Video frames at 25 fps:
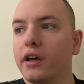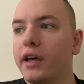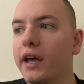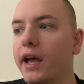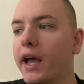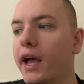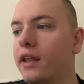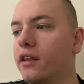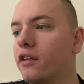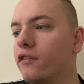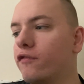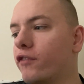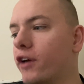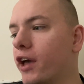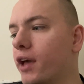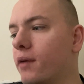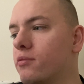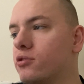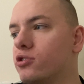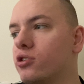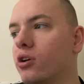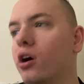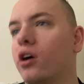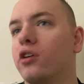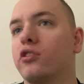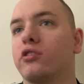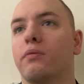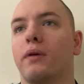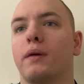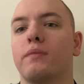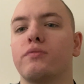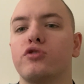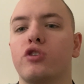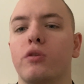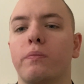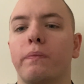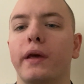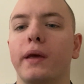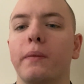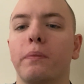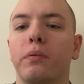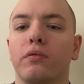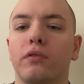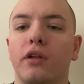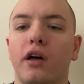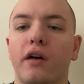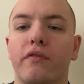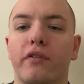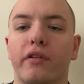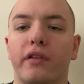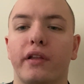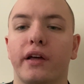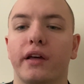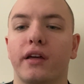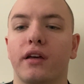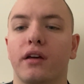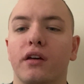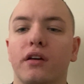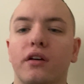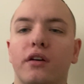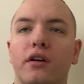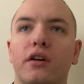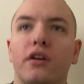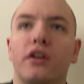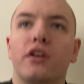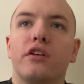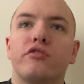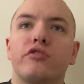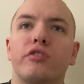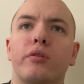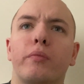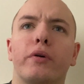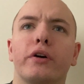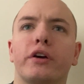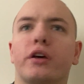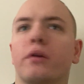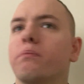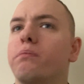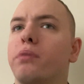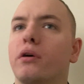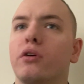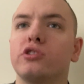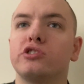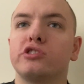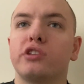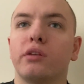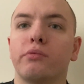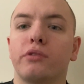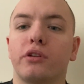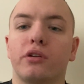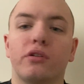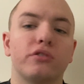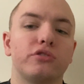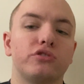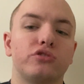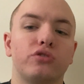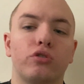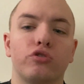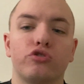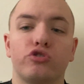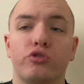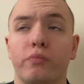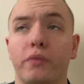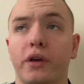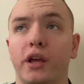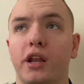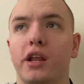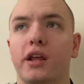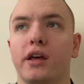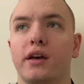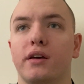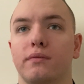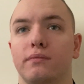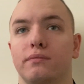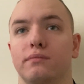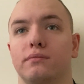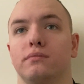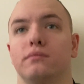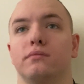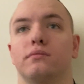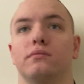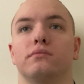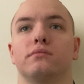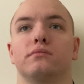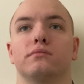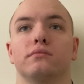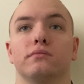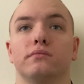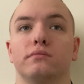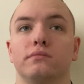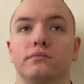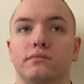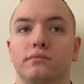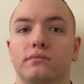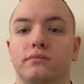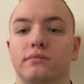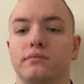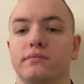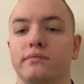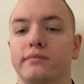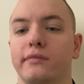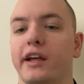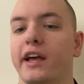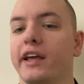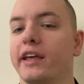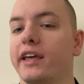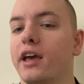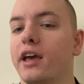And the fame is awesome. I'm sure people love it. Like, someone can post something on social media and